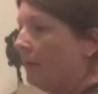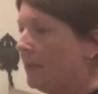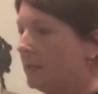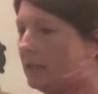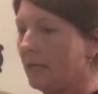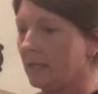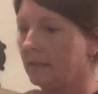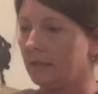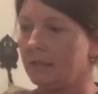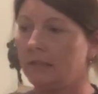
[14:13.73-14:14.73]
up because, like I
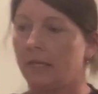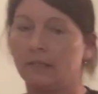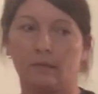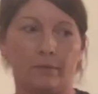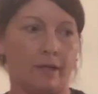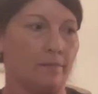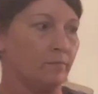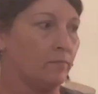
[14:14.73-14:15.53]
said, this takes a bit.